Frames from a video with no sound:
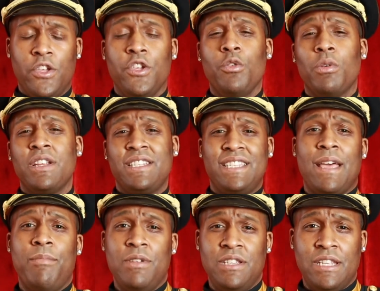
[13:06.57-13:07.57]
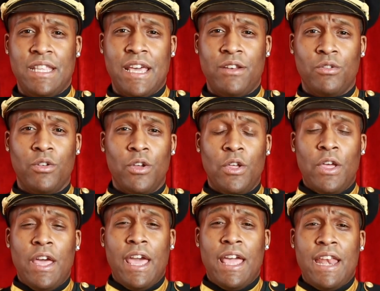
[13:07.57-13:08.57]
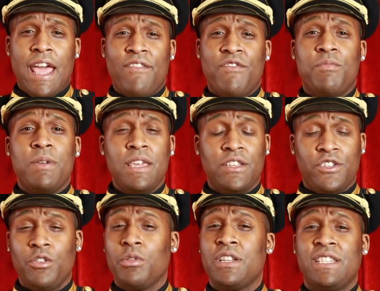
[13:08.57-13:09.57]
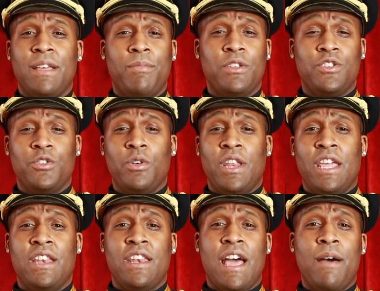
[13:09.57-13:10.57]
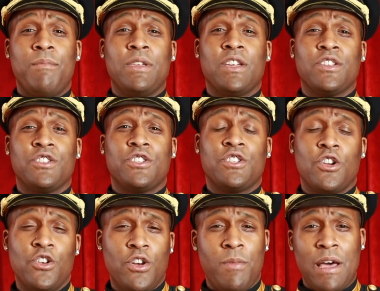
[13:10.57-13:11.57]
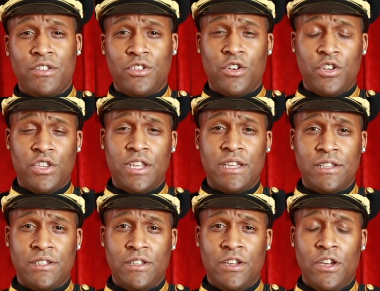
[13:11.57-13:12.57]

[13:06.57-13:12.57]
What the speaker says: You want to step into that and have peace. You want to step into it and not be concerned about certain things.